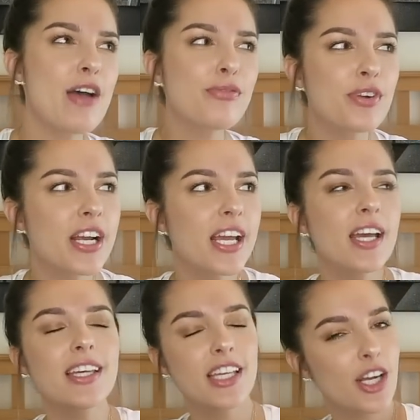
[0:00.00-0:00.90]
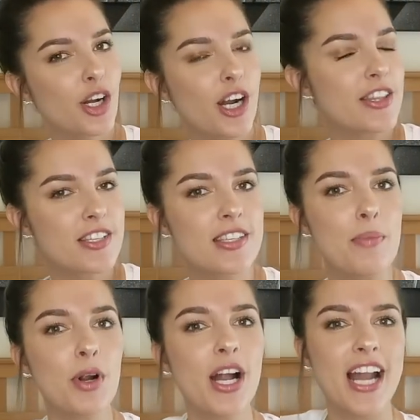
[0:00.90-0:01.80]
every year in the
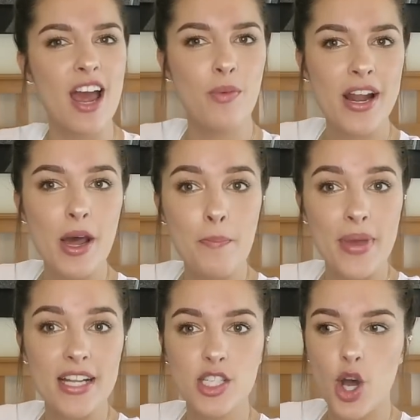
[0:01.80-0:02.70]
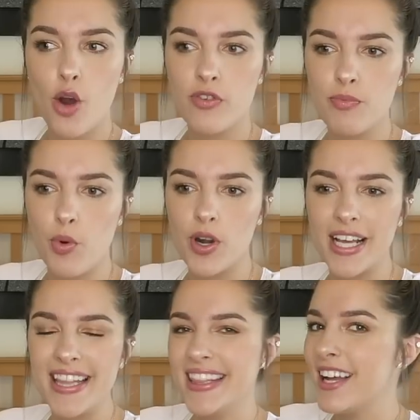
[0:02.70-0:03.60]
summer and I went a bit overboard.
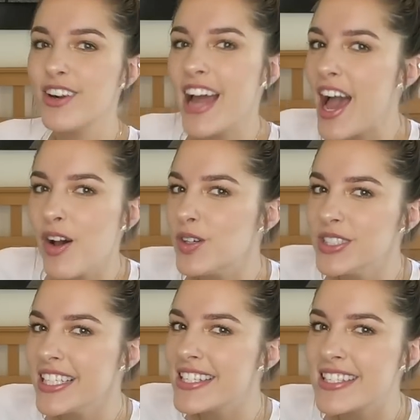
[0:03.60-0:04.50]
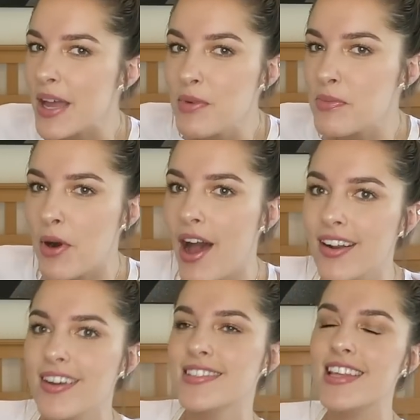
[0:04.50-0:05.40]
And they're not only summer
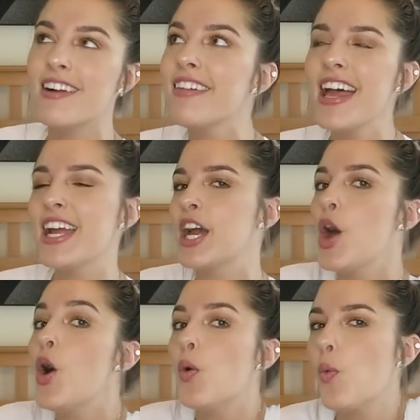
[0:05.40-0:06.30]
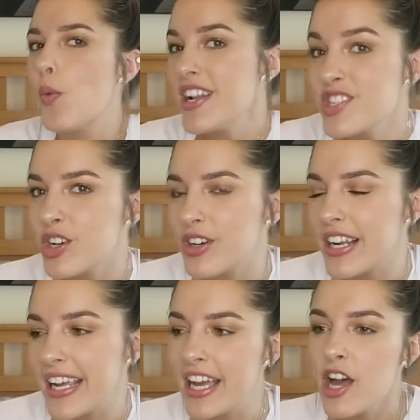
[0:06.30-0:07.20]
products, they're like
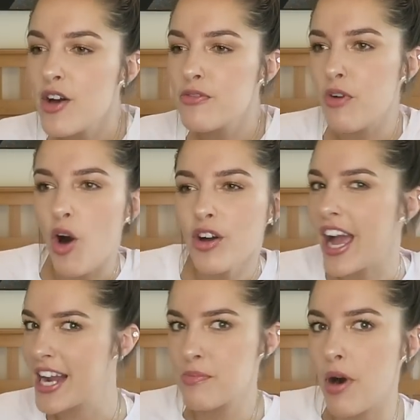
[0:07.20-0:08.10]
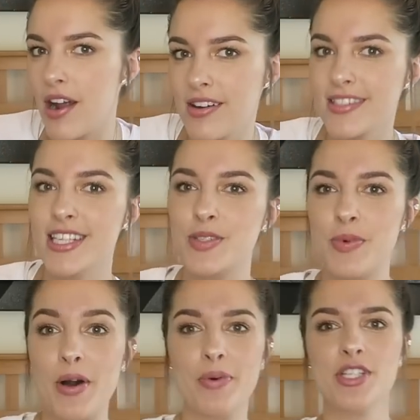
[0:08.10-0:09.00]
wintry fall kind of products as
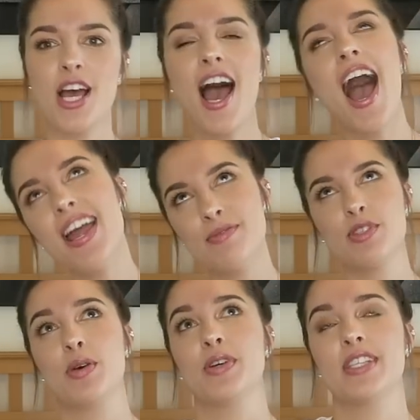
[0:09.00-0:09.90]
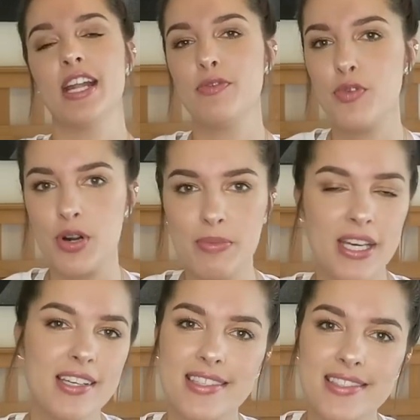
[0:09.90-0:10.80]
well, which I am so excited for
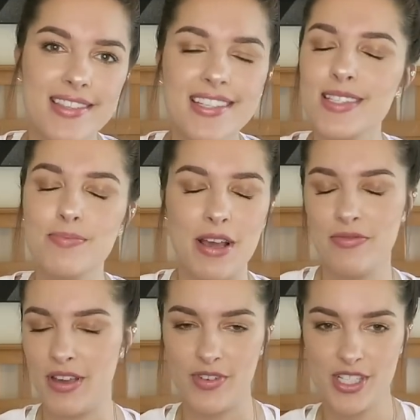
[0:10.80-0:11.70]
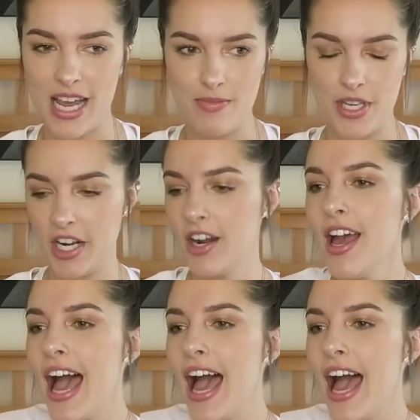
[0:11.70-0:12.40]
because that's my favorite time of year.